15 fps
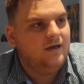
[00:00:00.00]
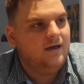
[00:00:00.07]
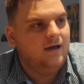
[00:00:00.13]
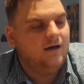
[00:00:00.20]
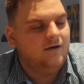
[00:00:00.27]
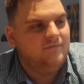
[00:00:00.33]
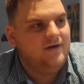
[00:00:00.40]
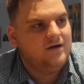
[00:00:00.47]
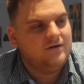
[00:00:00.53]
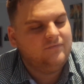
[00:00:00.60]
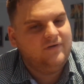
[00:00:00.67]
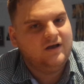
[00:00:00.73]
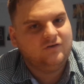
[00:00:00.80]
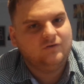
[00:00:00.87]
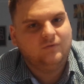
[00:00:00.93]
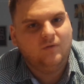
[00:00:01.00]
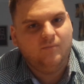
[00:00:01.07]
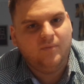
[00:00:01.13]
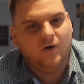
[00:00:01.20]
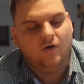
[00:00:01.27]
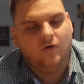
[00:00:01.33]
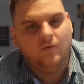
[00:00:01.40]
Valk effect
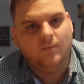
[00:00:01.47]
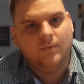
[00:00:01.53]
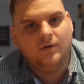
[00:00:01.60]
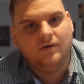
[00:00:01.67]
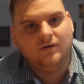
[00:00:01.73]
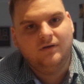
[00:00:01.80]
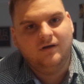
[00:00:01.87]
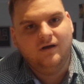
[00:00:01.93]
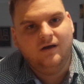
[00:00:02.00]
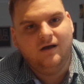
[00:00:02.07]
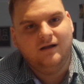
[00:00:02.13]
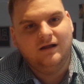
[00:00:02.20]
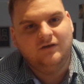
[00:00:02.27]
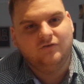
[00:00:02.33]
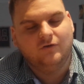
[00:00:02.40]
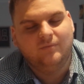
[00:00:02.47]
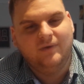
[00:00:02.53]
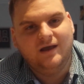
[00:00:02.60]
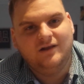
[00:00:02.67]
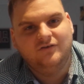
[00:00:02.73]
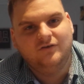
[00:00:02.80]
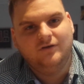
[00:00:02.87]
tribute bulb, and I drew
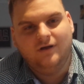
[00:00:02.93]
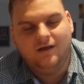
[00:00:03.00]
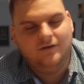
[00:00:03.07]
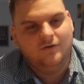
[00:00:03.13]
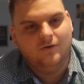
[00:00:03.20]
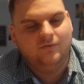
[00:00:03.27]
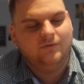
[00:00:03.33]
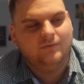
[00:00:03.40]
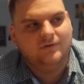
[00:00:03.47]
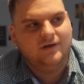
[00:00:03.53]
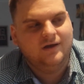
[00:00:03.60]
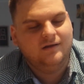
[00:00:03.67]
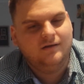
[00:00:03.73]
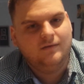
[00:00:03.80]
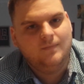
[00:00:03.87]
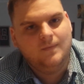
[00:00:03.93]
Manju and I hadn't also yet.